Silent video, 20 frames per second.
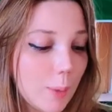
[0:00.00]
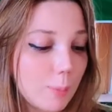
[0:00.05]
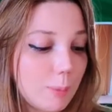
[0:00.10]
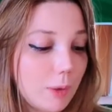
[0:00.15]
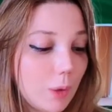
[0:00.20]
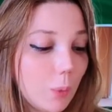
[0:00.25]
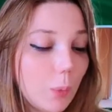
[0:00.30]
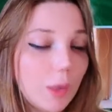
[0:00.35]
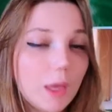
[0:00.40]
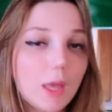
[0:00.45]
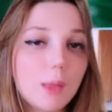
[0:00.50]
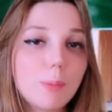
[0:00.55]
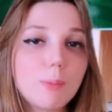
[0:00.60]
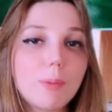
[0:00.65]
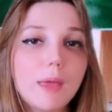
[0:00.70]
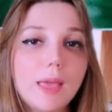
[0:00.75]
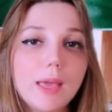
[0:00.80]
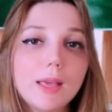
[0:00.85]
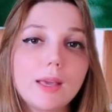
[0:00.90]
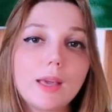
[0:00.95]
But we can
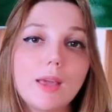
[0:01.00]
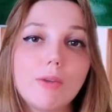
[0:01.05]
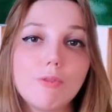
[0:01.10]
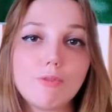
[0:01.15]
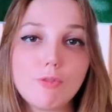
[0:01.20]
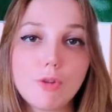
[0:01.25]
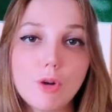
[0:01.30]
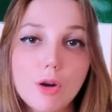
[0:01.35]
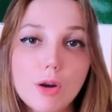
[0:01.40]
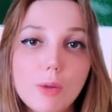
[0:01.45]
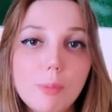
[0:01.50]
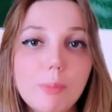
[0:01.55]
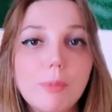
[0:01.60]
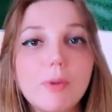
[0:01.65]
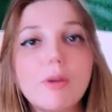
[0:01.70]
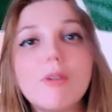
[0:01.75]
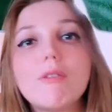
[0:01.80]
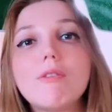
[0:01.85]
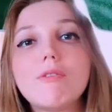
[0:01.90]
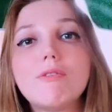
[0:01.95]
make a verb,
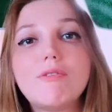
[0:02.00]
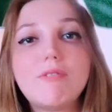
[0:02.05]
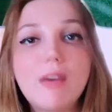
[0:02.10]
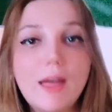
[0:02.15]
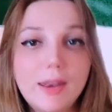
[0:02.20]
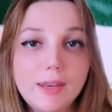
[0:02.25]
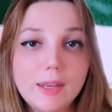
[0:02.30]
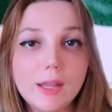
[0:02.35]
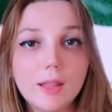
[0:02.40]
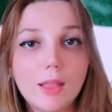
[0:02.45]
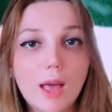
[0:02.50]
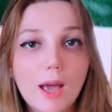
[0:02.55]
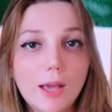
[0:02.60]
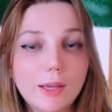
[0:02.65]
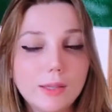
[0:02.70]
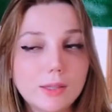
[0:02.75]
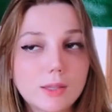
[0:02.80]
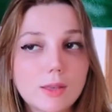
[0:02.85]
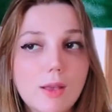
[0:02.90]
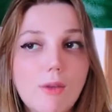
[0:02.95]

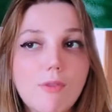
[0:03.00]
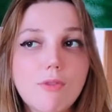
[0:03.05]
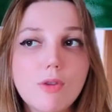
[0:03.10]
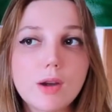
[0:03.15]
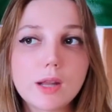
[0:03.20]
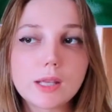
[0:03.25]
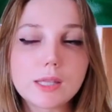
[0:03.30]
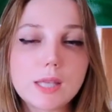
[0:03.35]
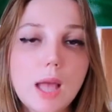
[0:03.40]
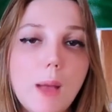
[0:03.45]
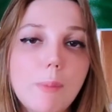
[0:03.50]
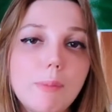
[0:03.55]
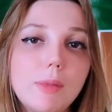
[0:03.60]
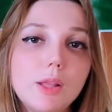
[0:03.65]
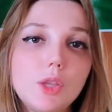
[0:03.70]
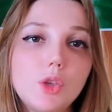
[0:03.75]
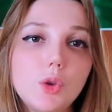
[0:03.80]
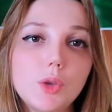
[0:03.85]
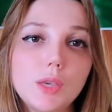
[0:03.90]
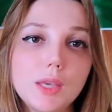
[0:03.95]
vandalize. For
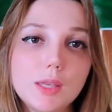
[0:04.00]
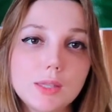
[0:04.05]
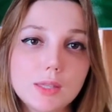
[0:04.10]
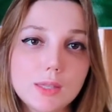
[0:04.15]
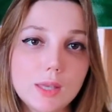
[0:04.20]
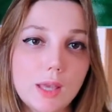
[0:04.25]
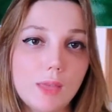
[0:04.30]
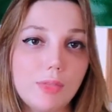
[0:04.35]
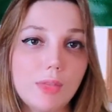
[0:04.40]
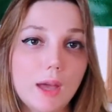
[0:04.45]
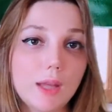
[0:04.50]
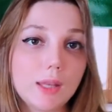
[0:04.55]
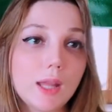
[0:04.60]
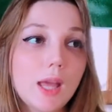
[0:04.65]
example, you can say that